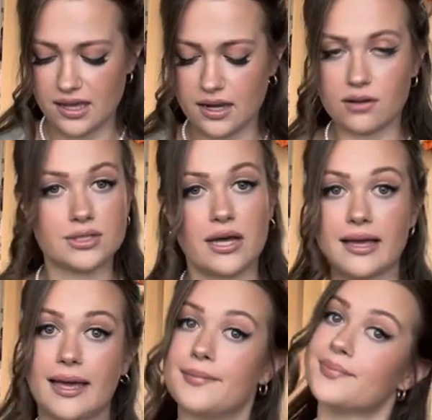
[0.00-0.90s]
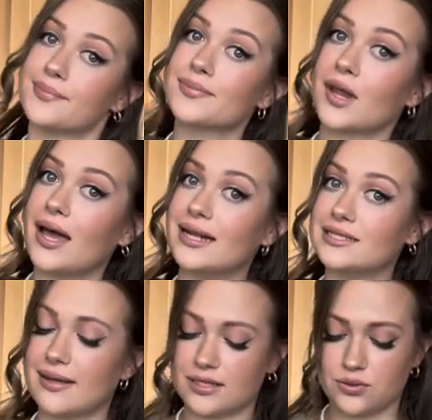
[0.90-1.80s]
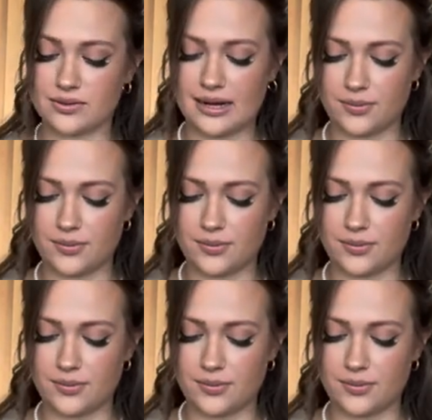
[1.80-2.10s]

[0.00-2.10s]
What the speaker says: And I was like, okay, I need to make this all now